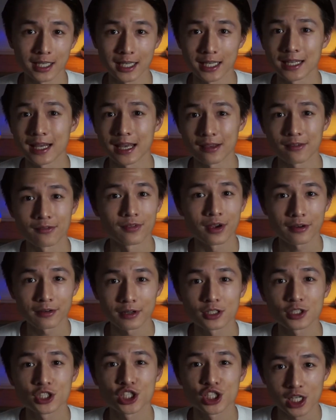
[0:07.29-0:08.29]
in a very
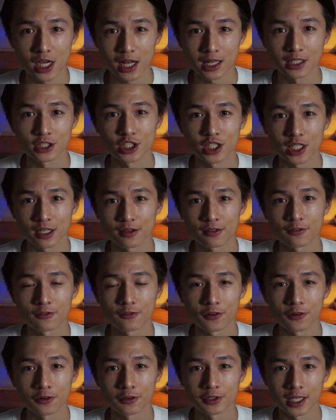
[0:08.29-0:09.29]
challenging
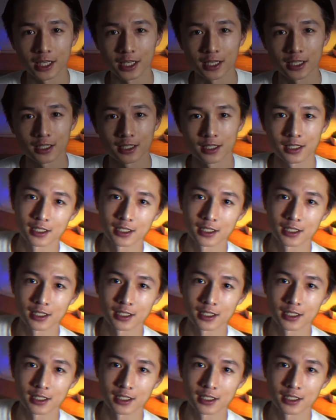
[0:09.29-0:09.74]
four year.